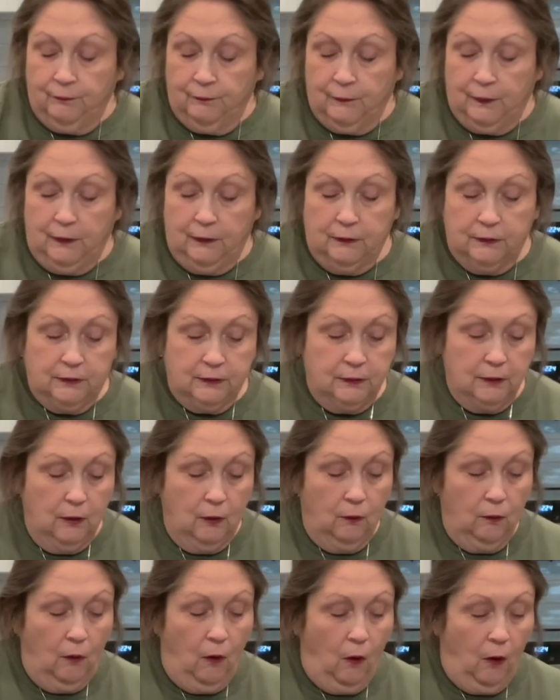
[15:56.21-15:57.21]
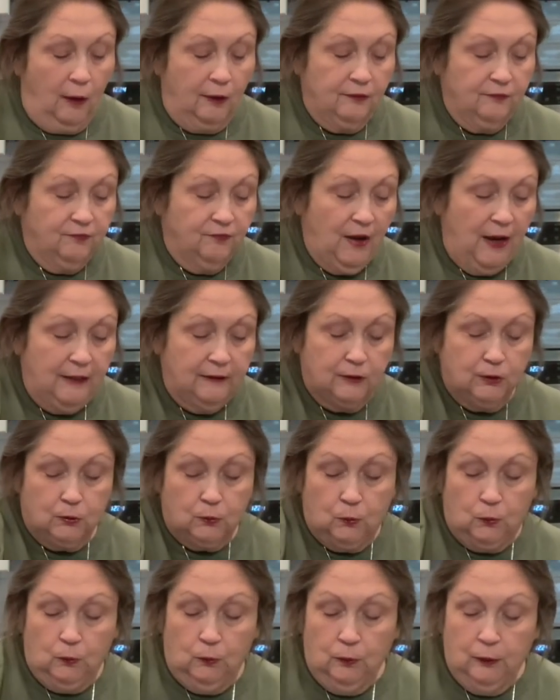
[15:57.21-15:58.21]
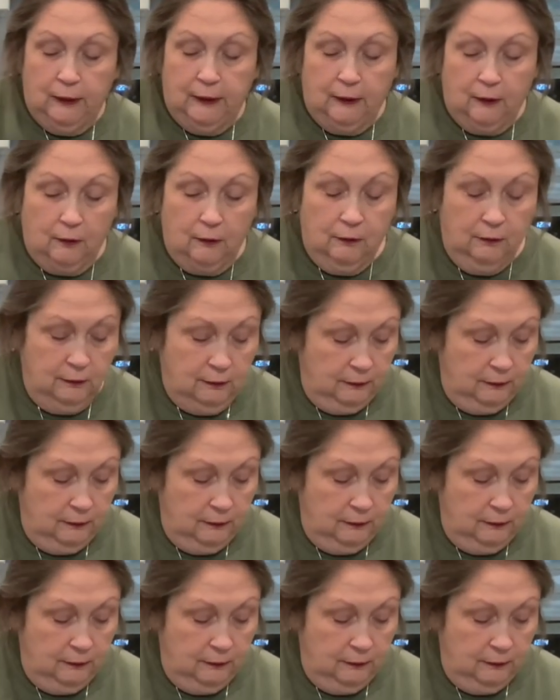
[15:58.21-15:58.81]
There's no hard and fast rule here.